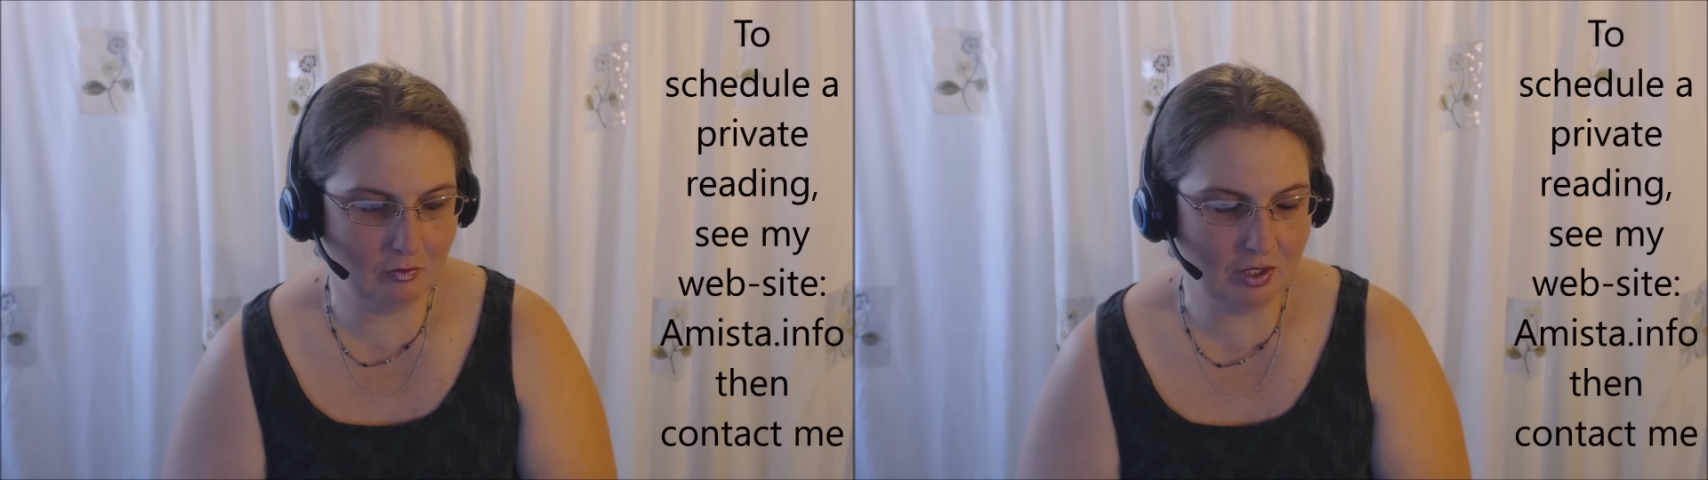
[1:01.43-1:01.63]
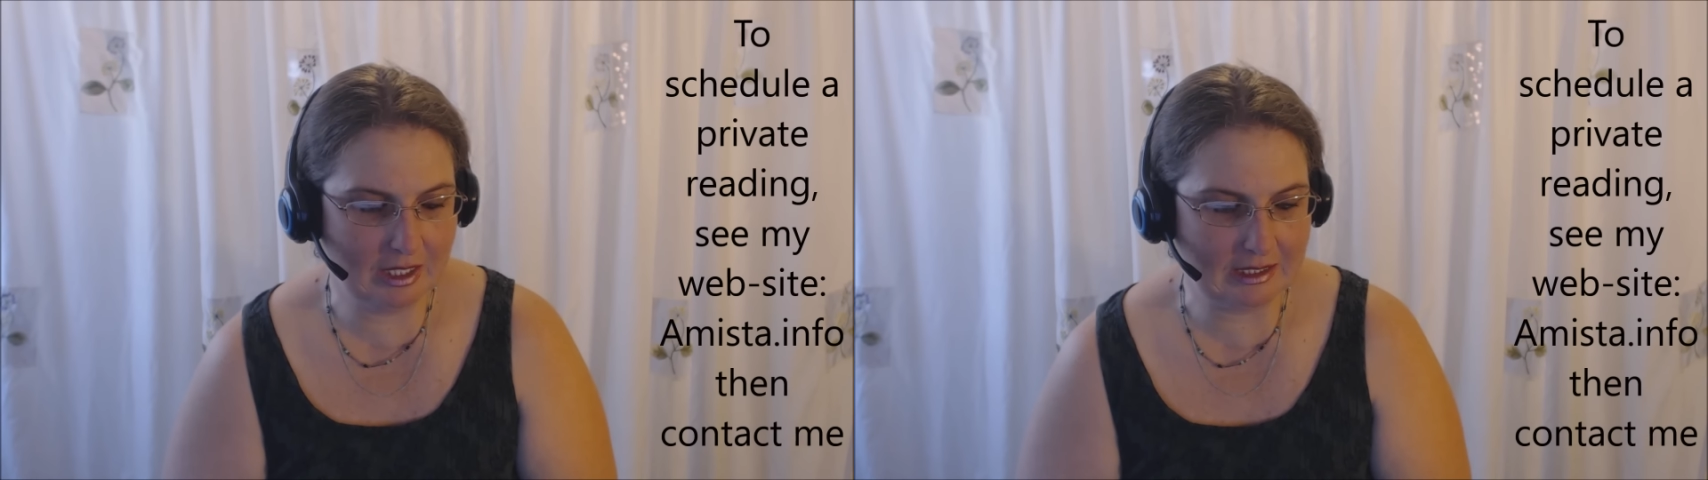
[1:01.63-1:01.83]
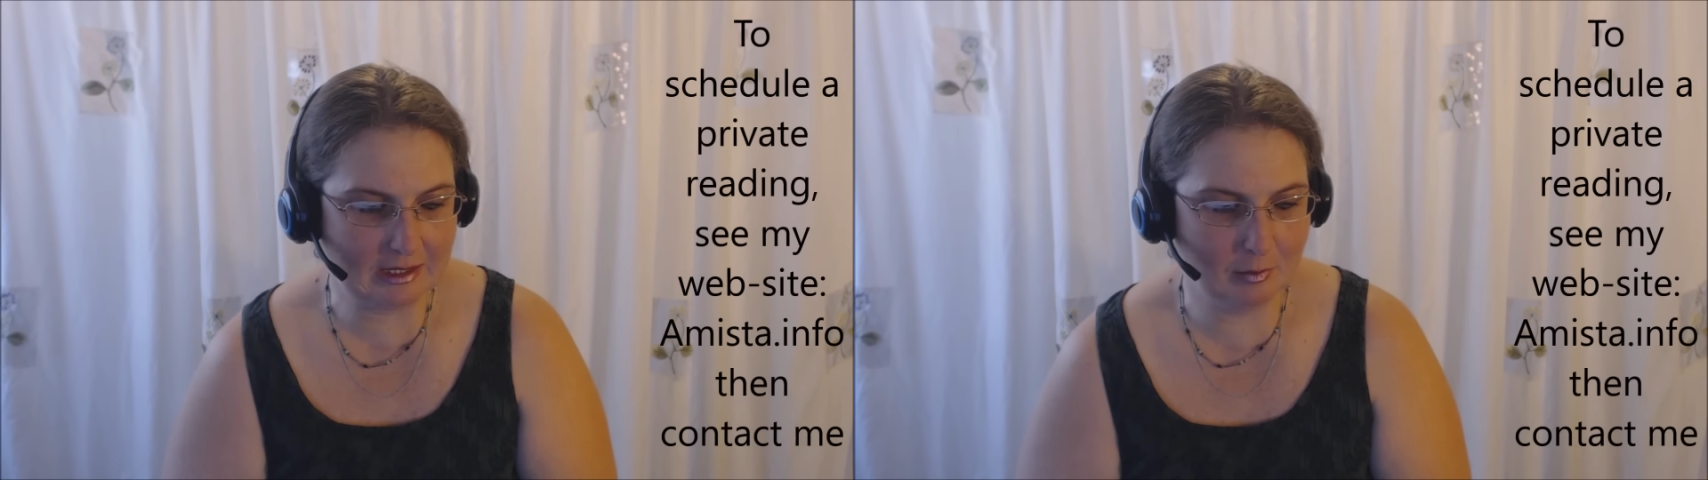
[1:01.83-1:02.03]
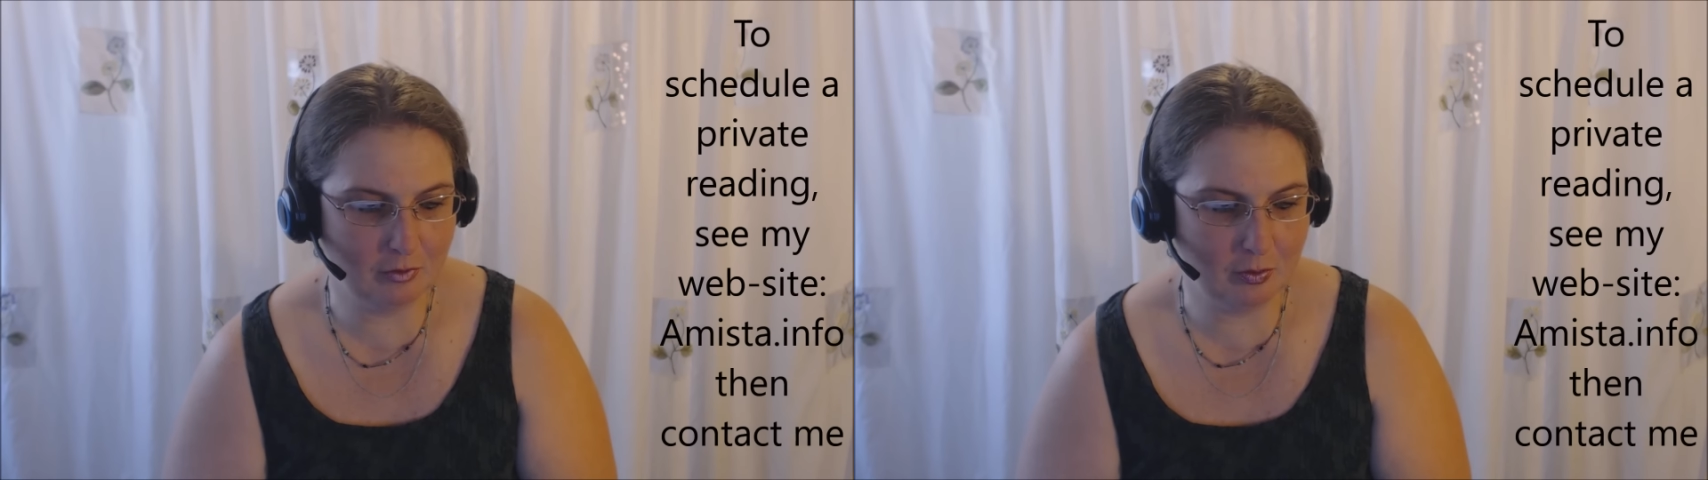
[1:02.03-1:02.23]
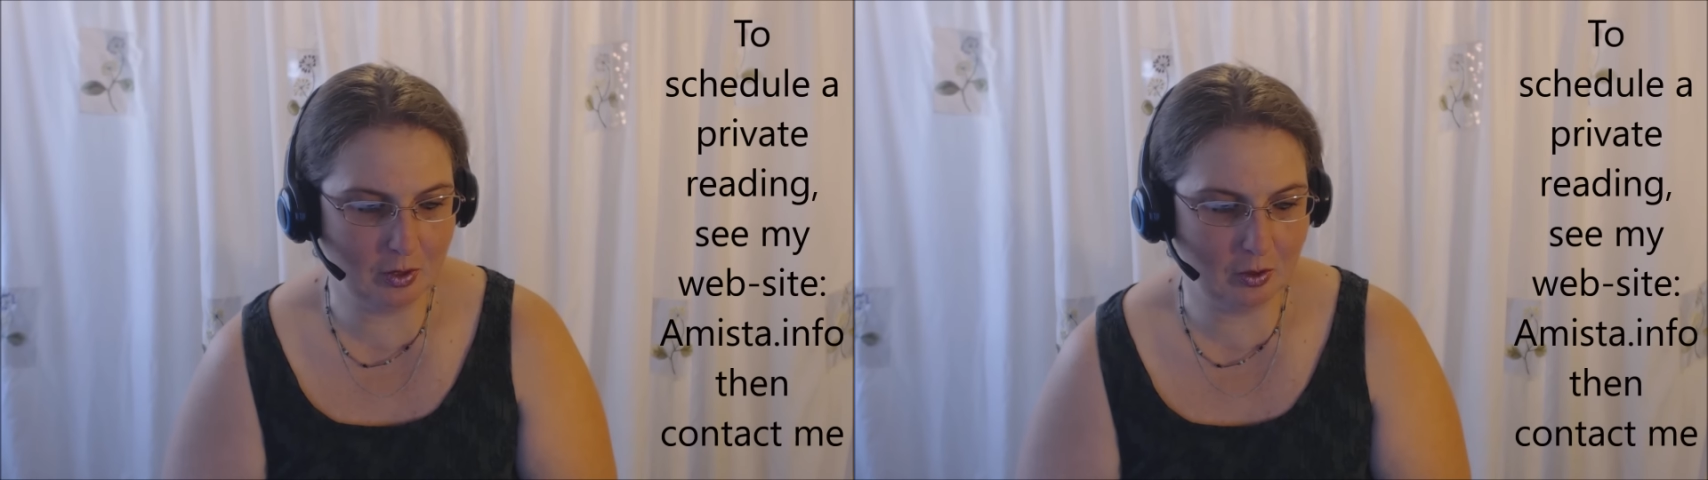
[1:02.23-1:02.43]
I feel like some
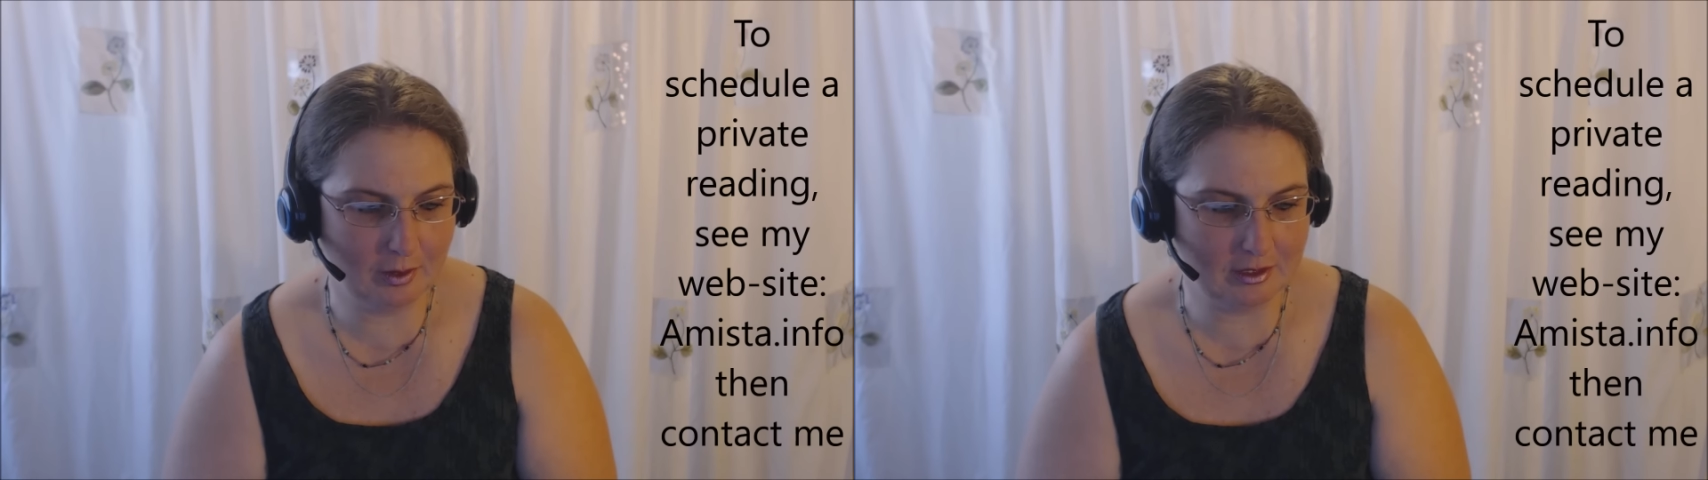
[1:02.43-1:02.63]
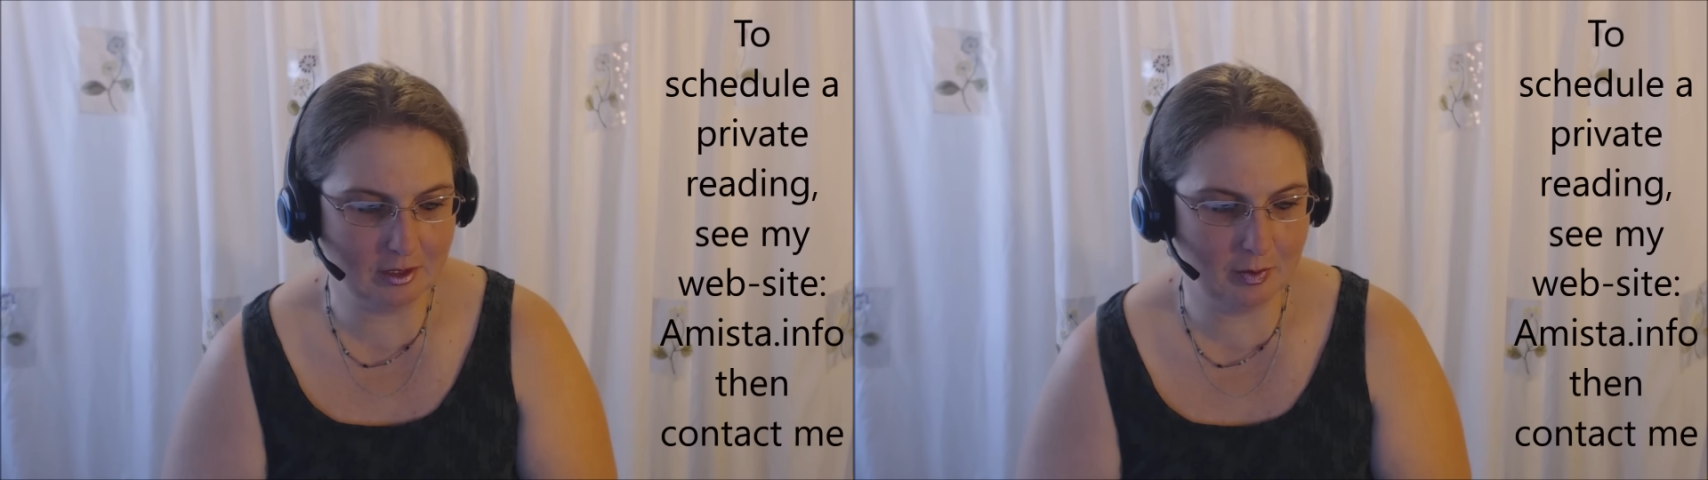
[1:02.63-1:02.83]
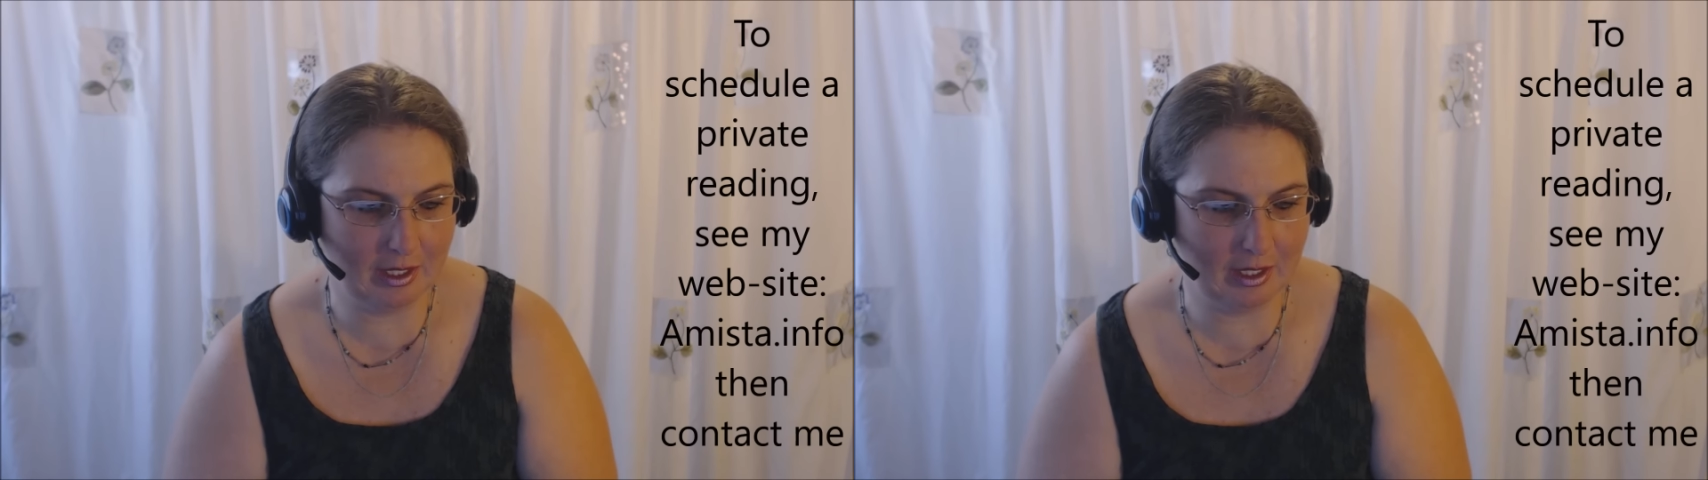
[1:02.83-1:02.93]
of you are going to